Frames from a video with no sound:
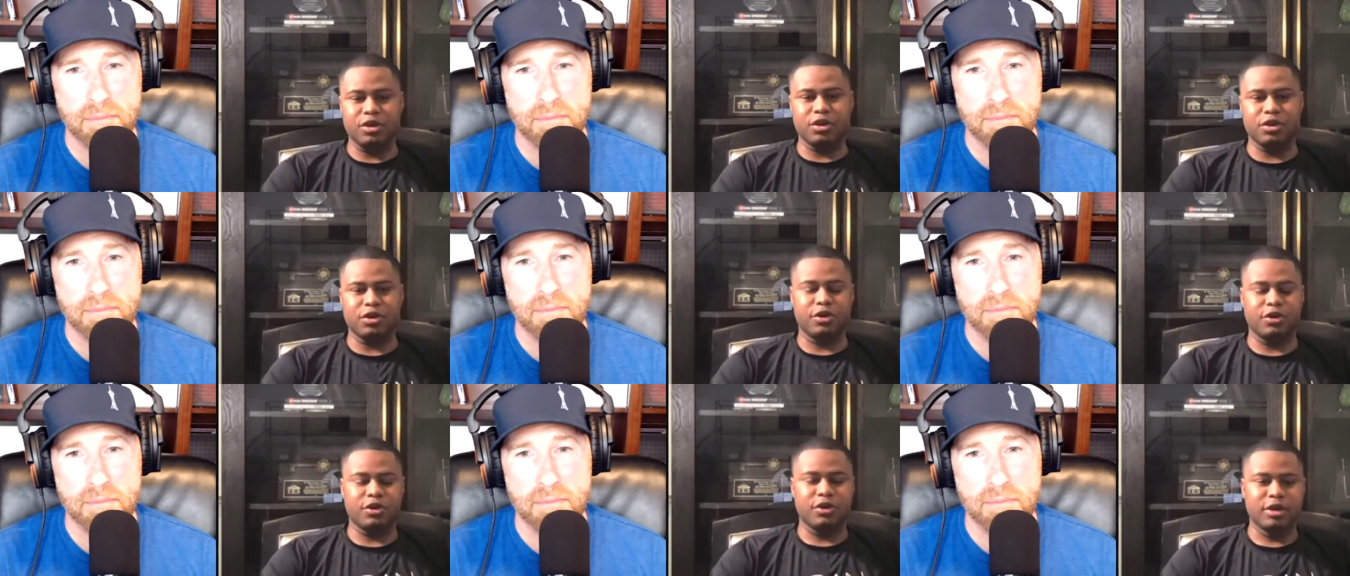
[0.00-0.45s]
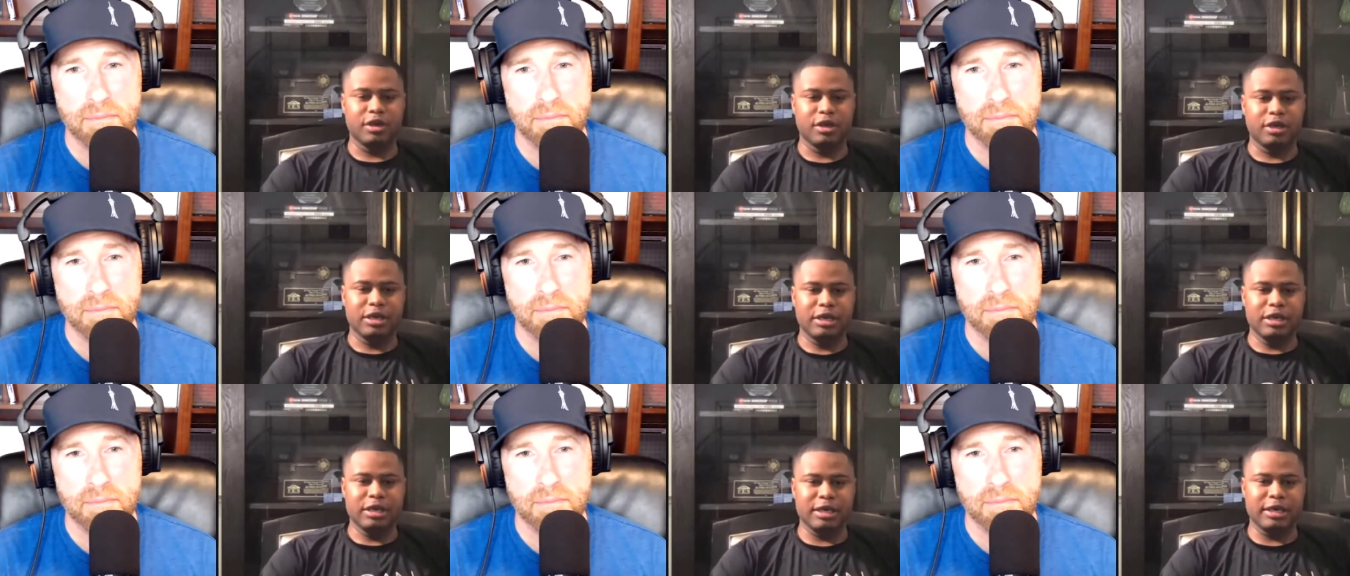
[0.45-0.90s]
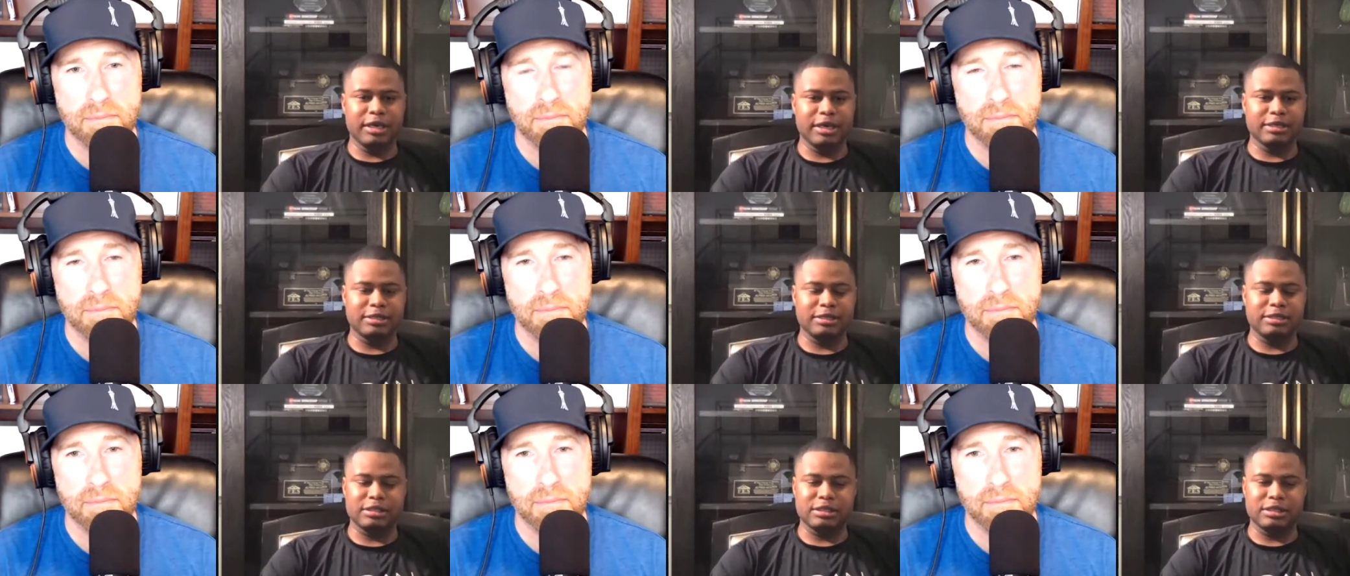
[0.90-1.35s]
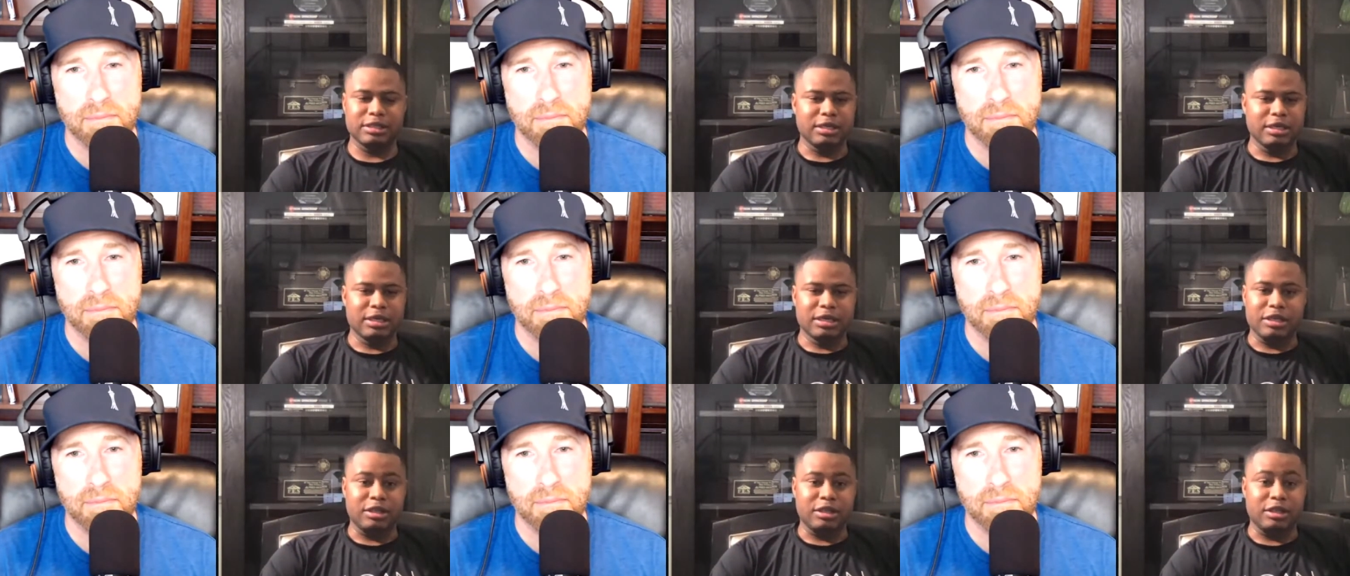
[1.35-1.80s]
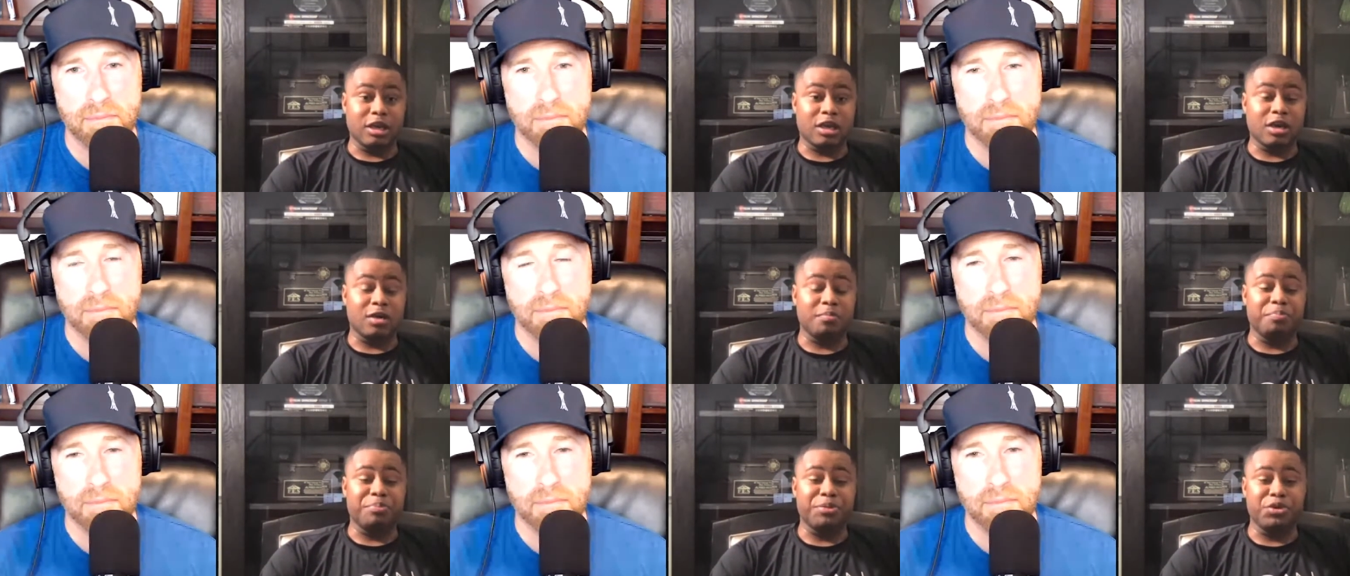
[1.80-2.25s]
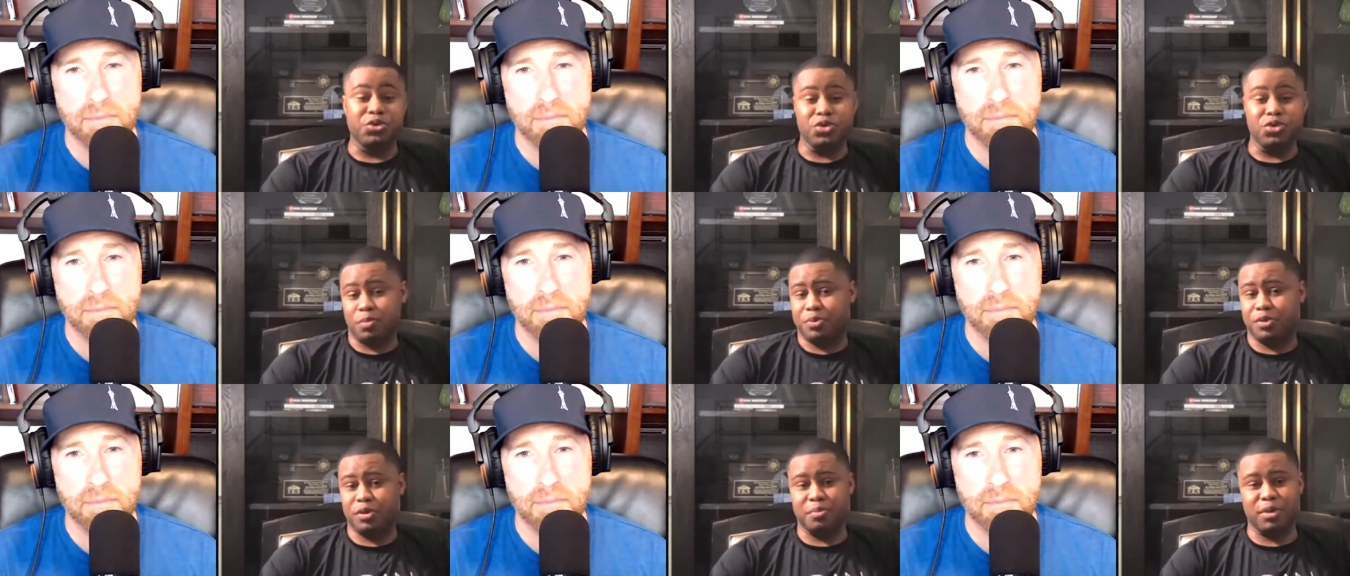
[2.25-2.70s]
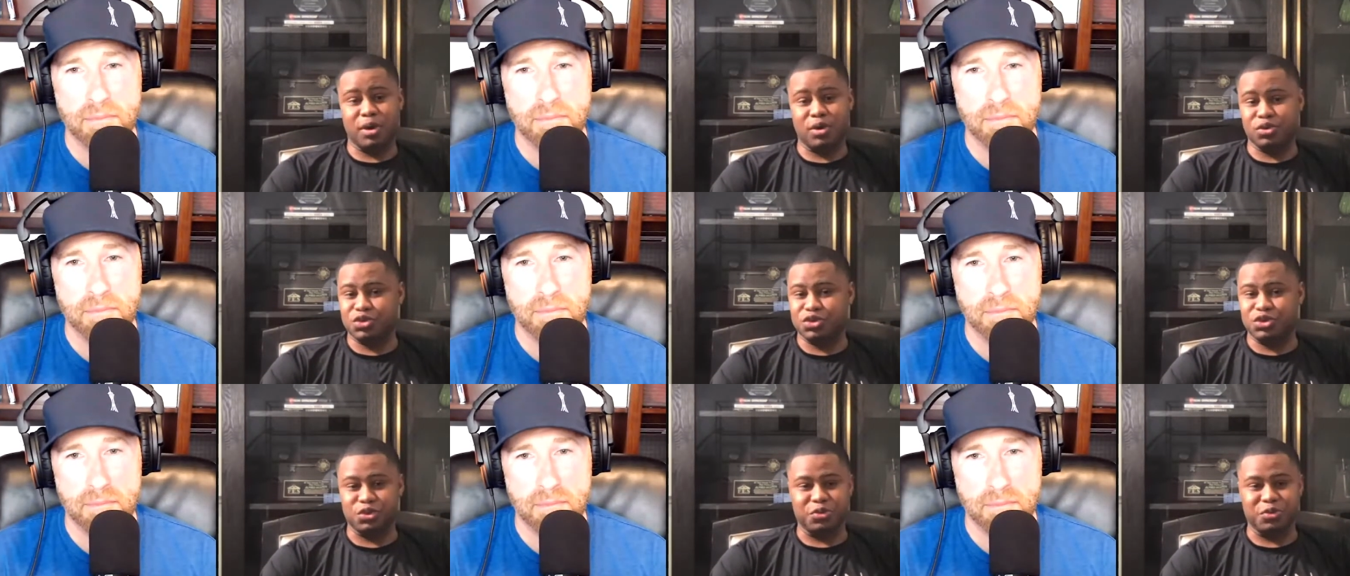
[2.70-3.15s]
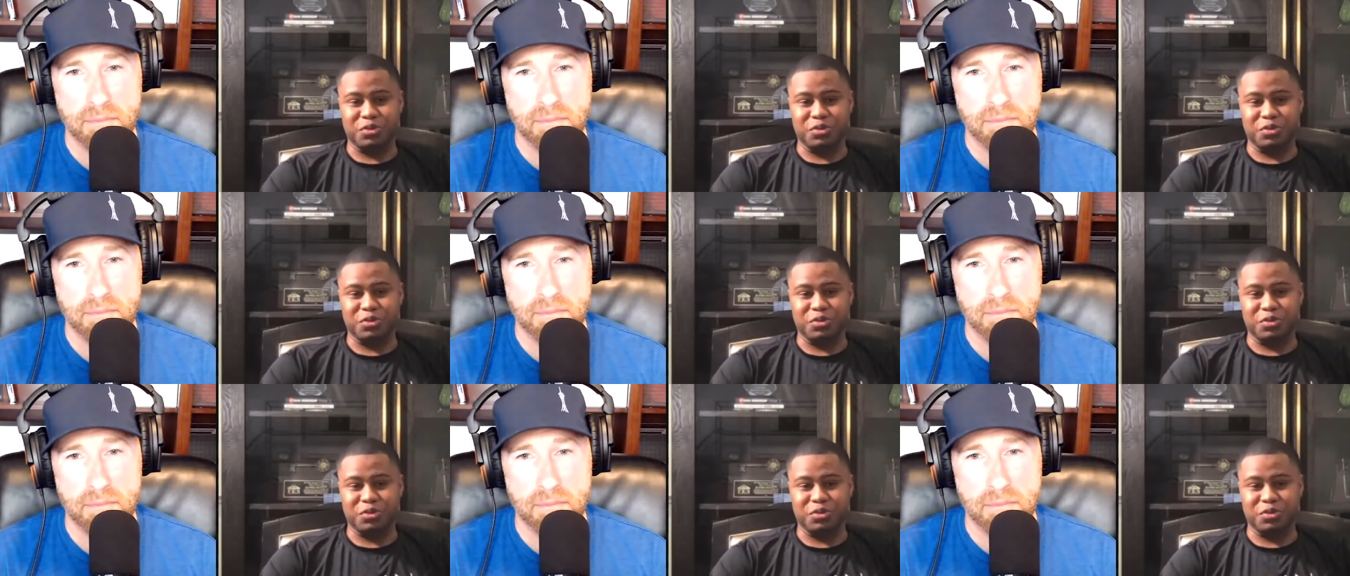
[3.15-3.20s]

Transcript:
Speaker 1: here is the computer promotes you,